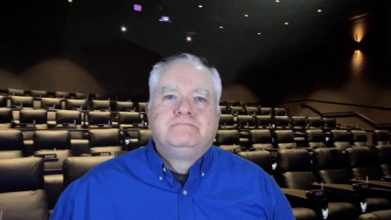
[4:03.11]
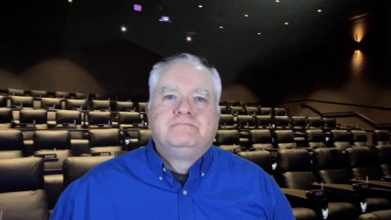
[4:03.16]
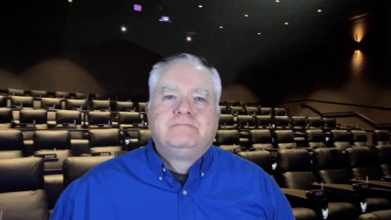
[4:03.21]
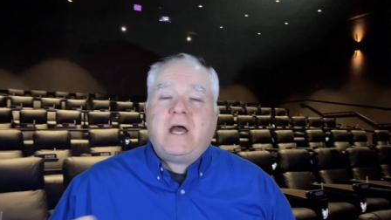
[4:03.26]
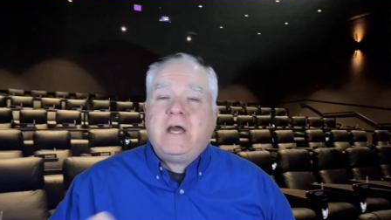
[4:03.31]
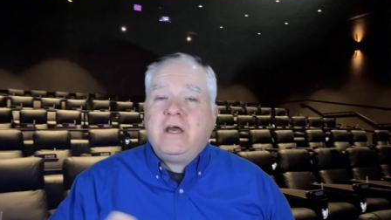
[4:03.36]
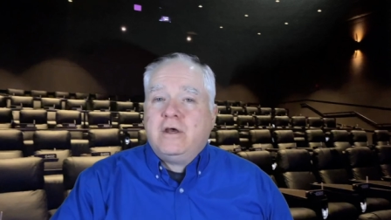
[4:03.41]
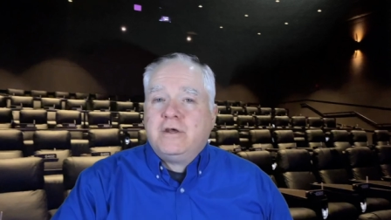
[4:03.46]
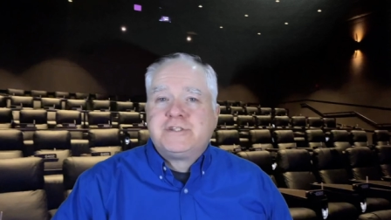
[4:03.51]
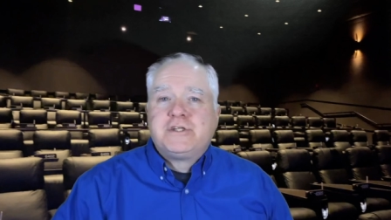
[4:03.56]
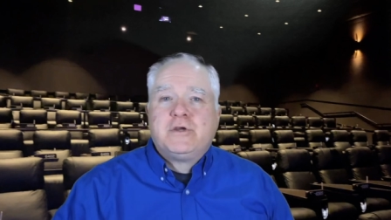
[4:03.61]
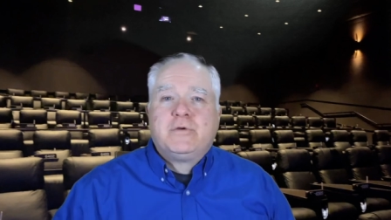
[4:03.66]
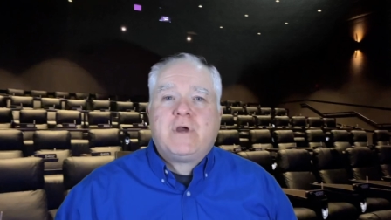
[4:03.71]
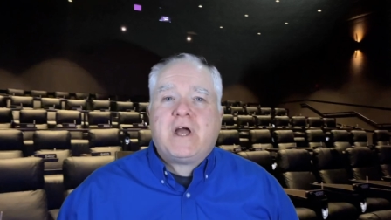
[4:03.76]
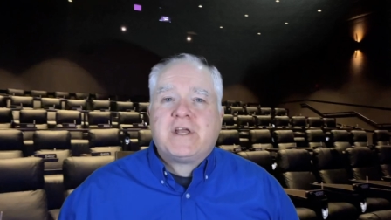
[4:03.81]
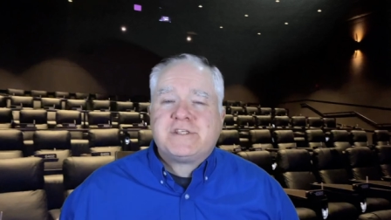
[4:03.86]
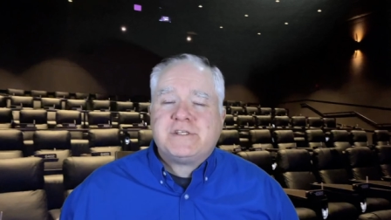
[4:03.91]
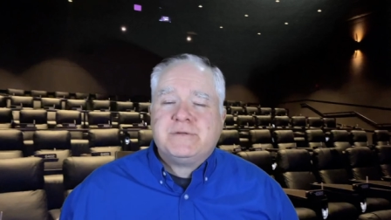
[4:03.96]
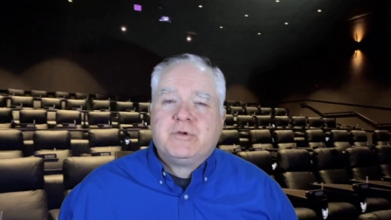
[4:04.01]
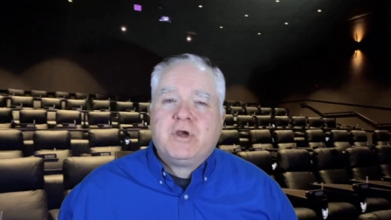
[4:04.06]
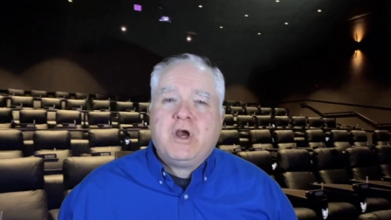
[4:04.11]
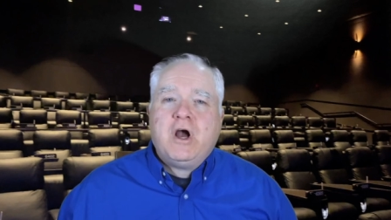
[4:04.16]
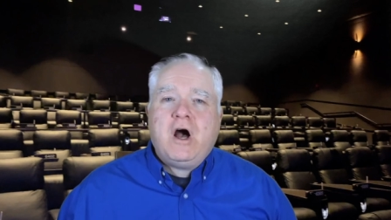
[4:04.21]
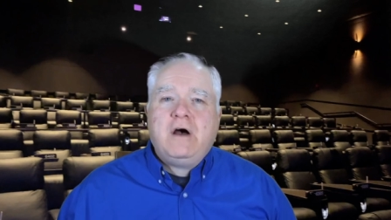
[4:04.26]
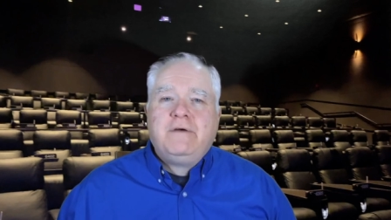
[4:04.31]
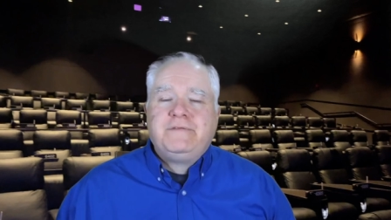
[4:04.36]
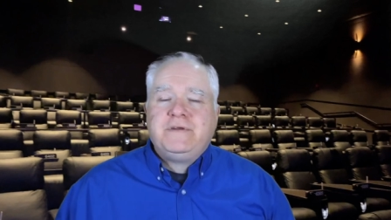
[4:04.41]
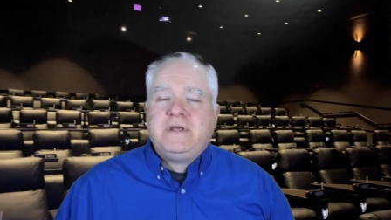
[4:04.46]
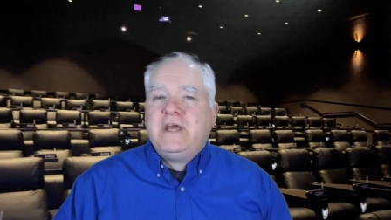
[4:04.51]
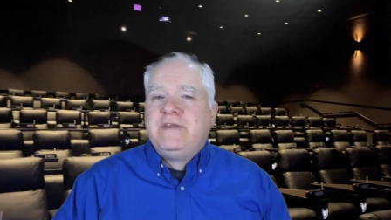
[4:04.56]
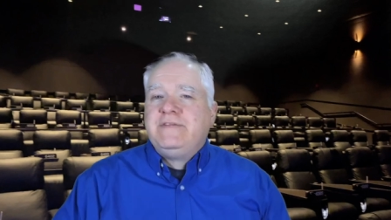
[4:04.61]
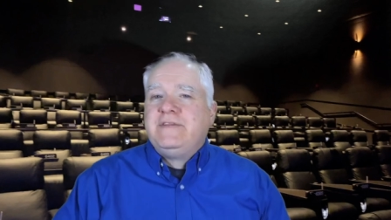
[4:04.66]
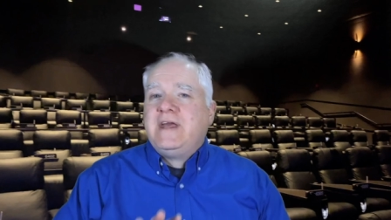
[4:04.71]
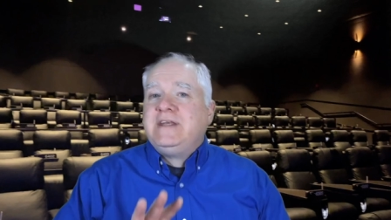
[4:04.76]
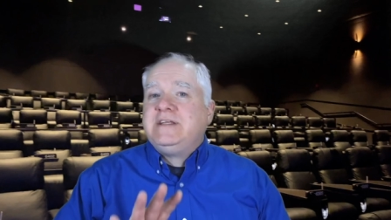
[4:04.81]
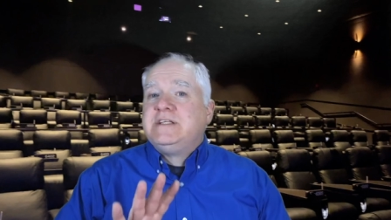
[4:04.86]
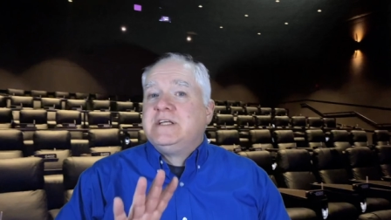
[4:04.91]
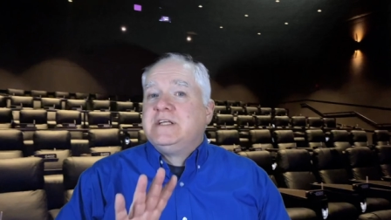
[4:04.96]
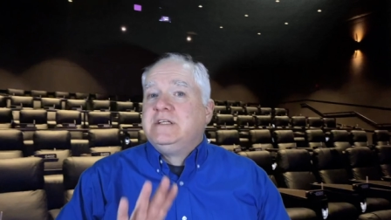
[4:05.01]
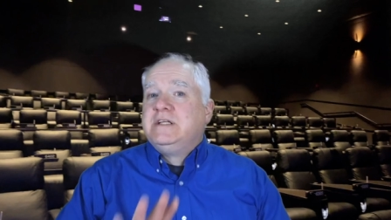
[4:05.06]
I also got some coffee, and they
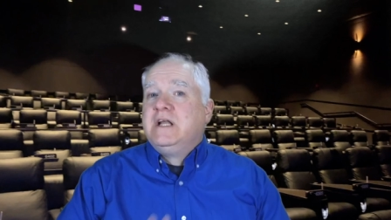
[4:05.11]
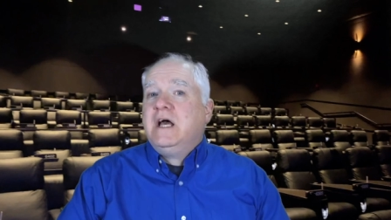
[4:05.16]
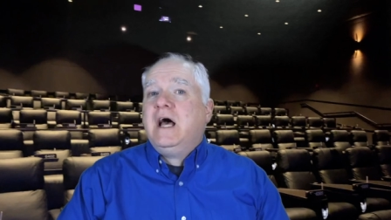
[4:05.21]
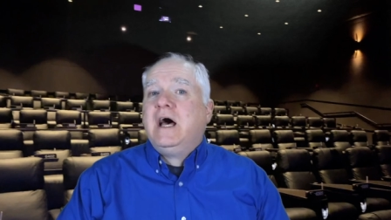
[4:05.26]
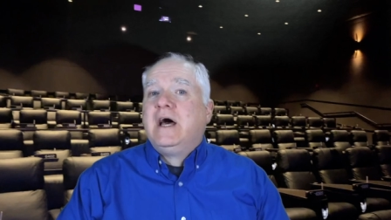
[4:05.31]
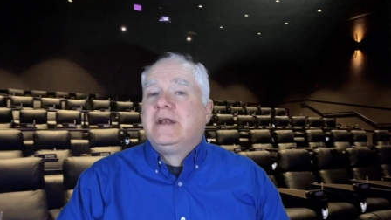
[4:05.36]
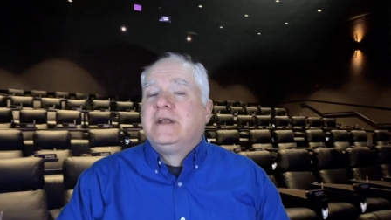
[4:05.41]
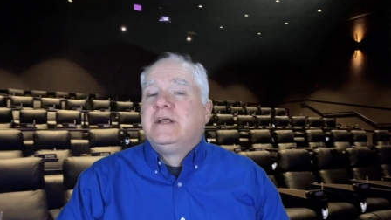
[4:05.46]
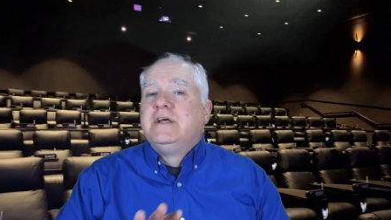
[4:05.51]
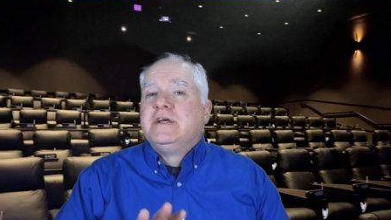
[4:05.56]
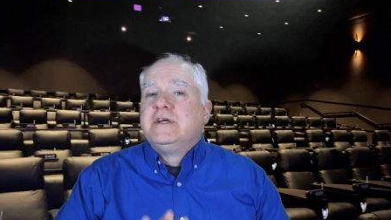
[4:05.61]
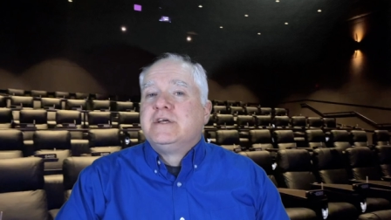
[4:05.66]
did not